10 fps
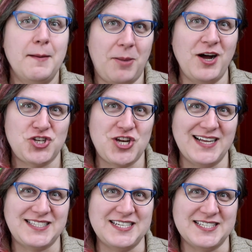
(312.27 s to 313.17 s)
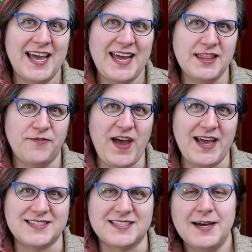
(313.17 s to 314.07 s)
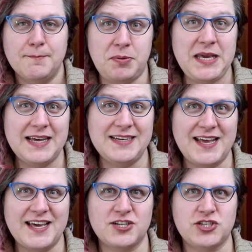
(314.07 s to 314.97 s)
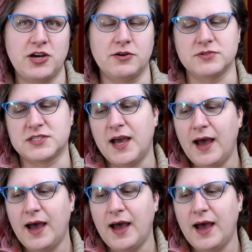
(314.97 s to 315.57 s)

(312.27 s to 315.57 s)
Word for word: Punch Nazis in the face. Be Indiana Jones.